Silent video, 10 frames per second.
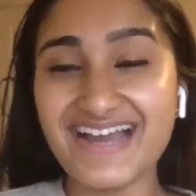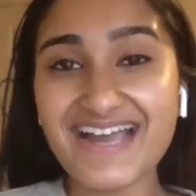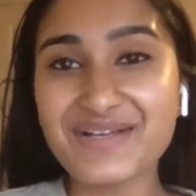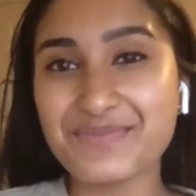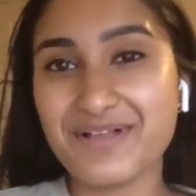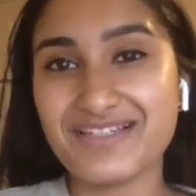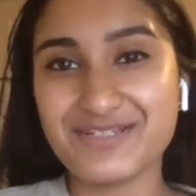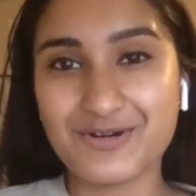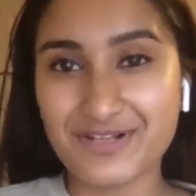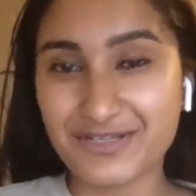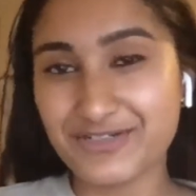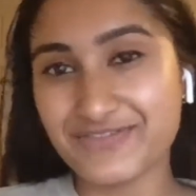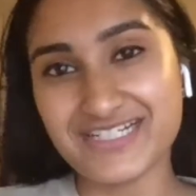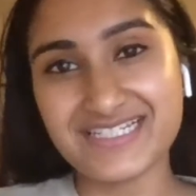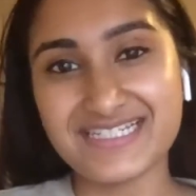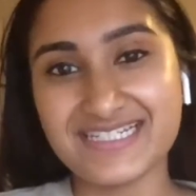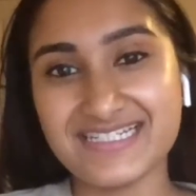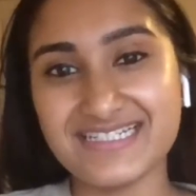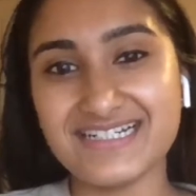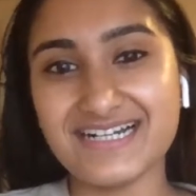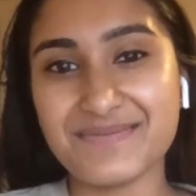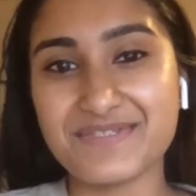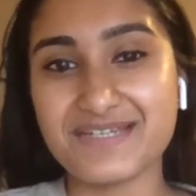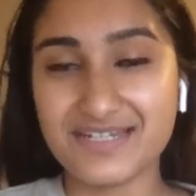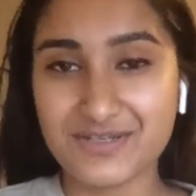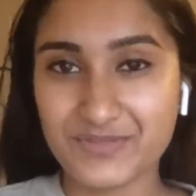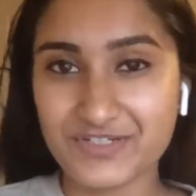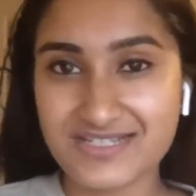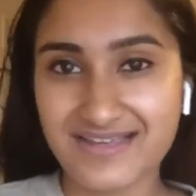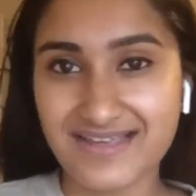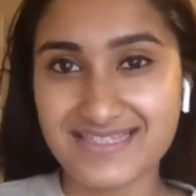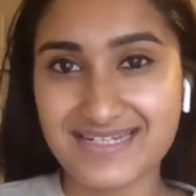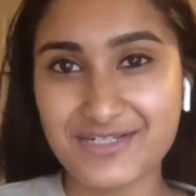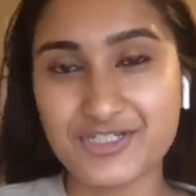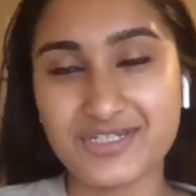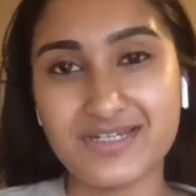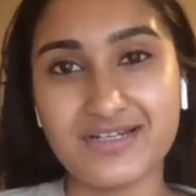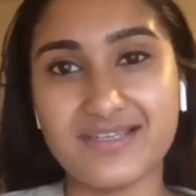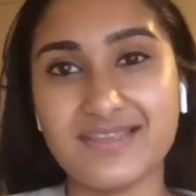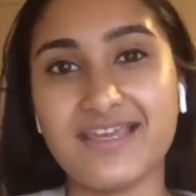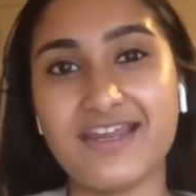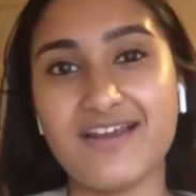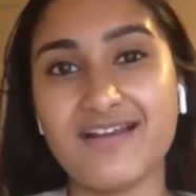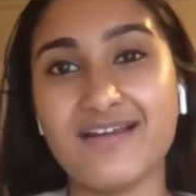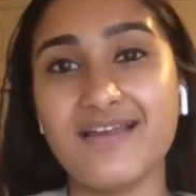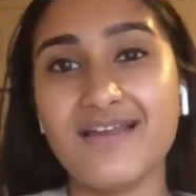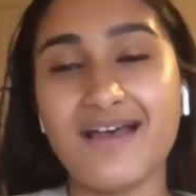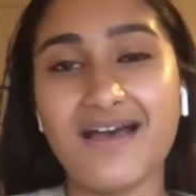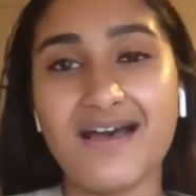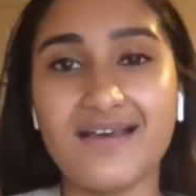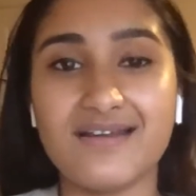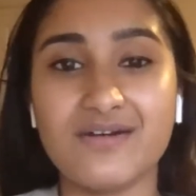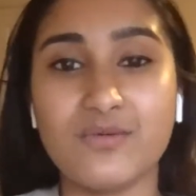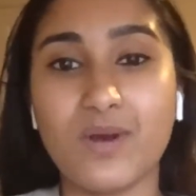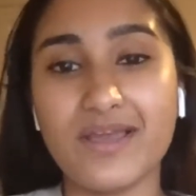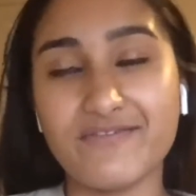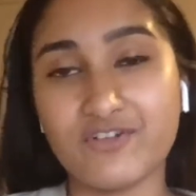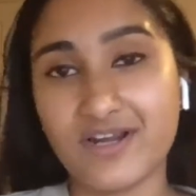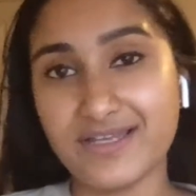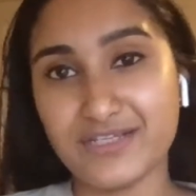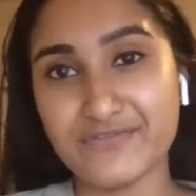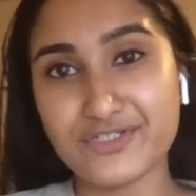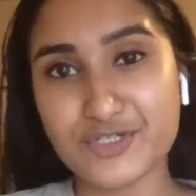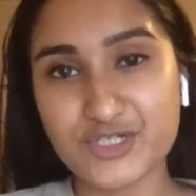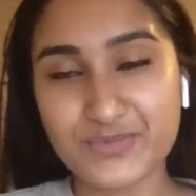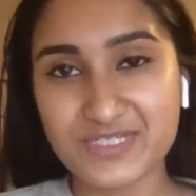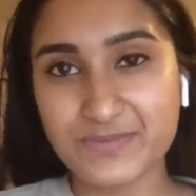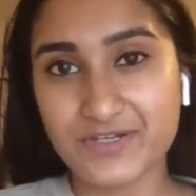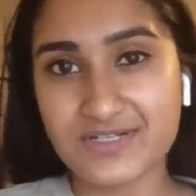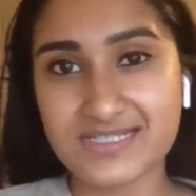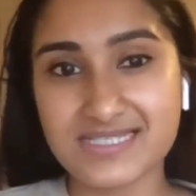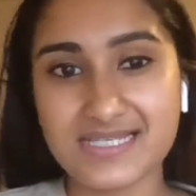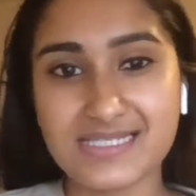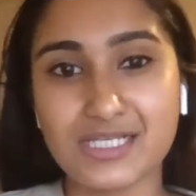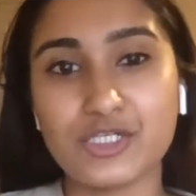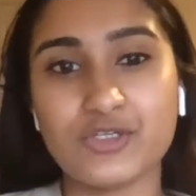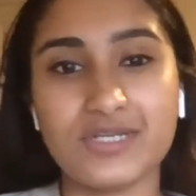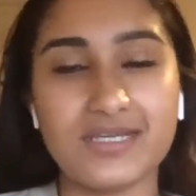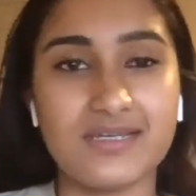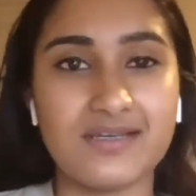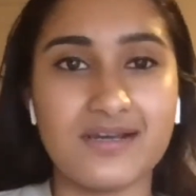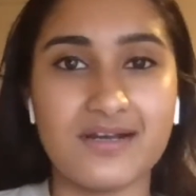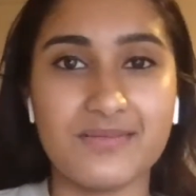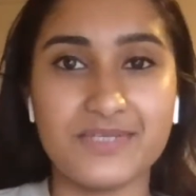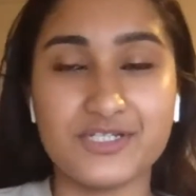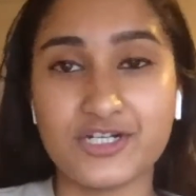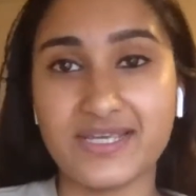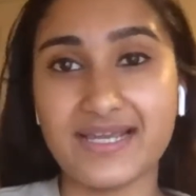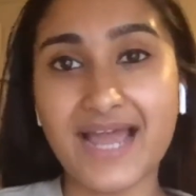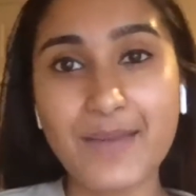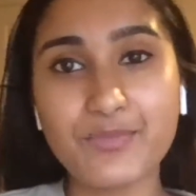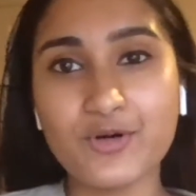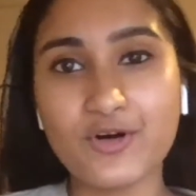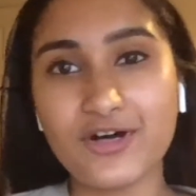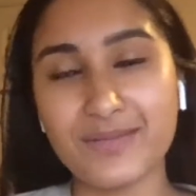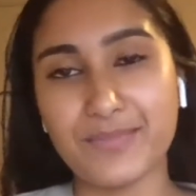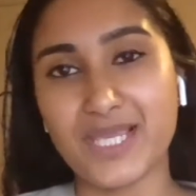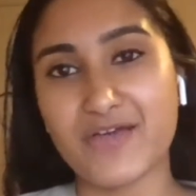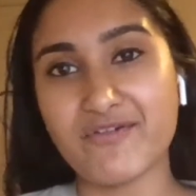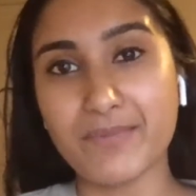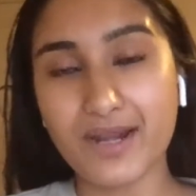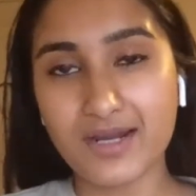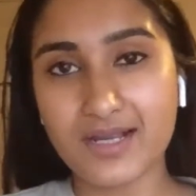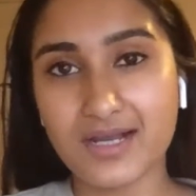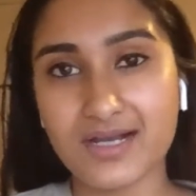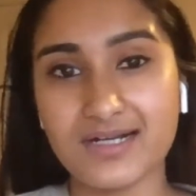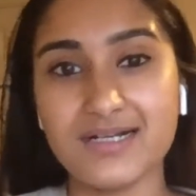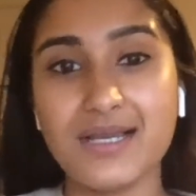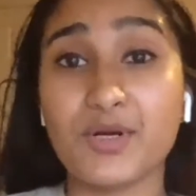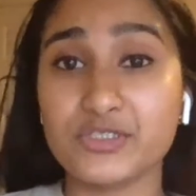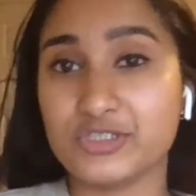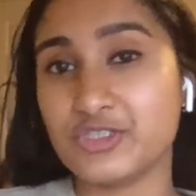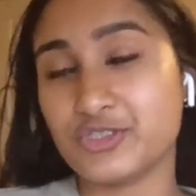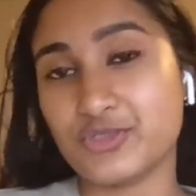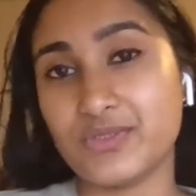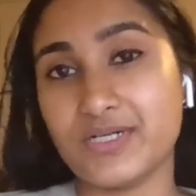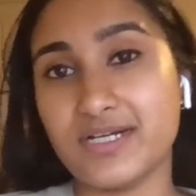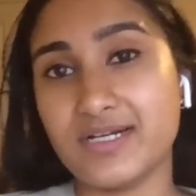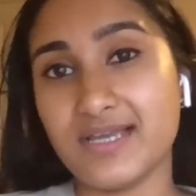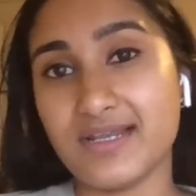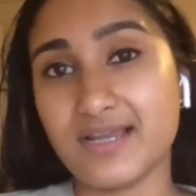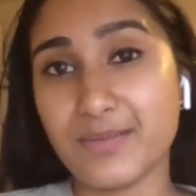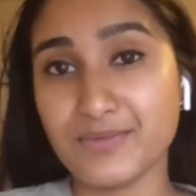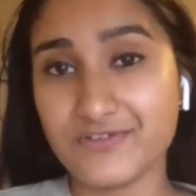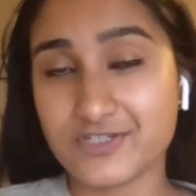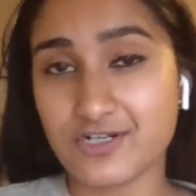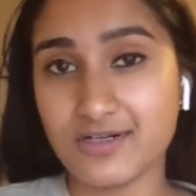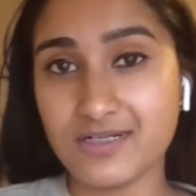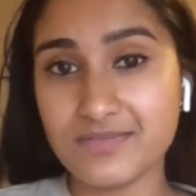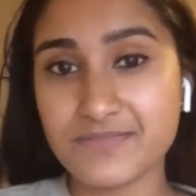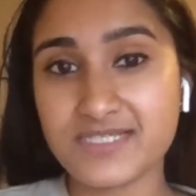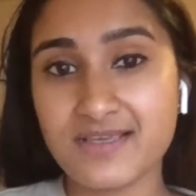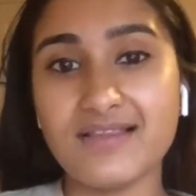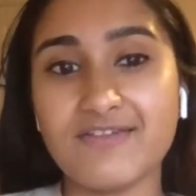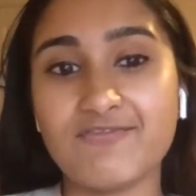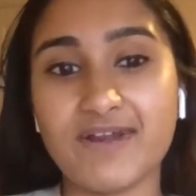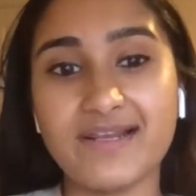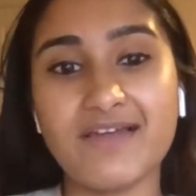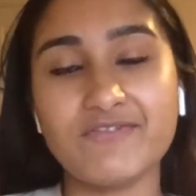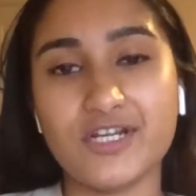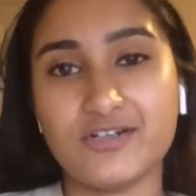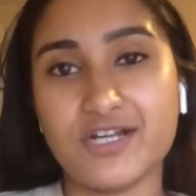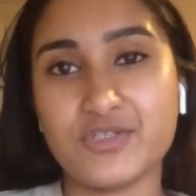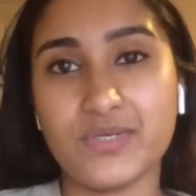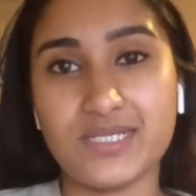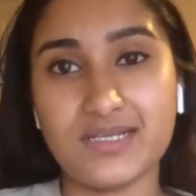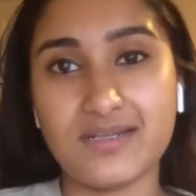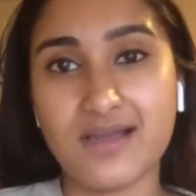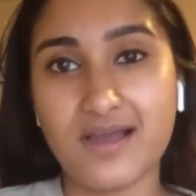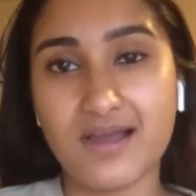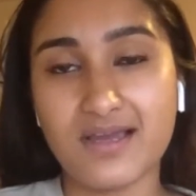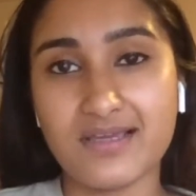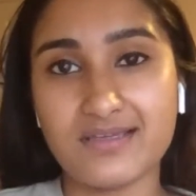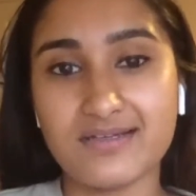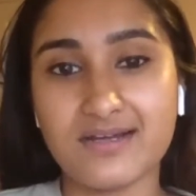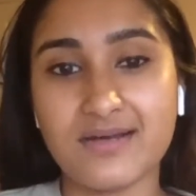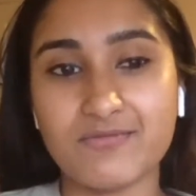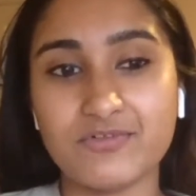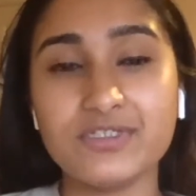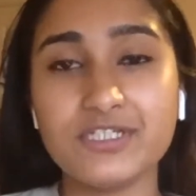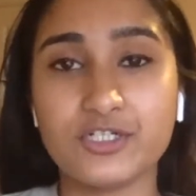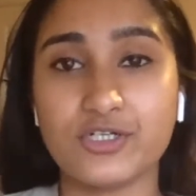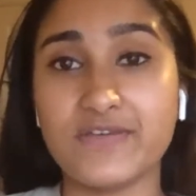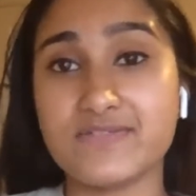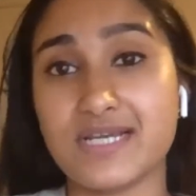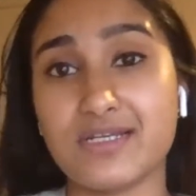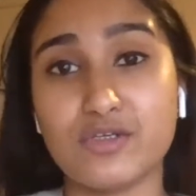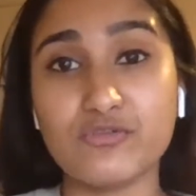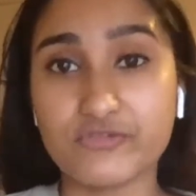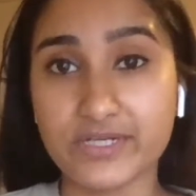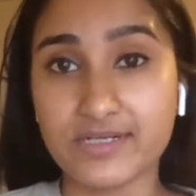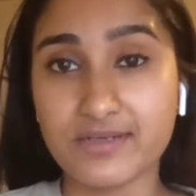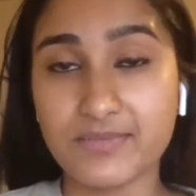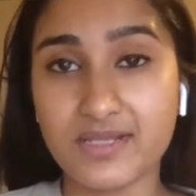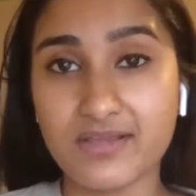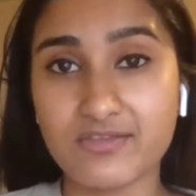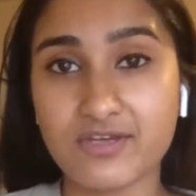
yeah, I applied to Cornell University, um, studied computer science and engineering there had a wide variety of internship experiences, including um, interning at Apple and Bank of America, Martha Stewart, and a couple of startups. And then right after I graduated, I um, really craved technical freedom. And I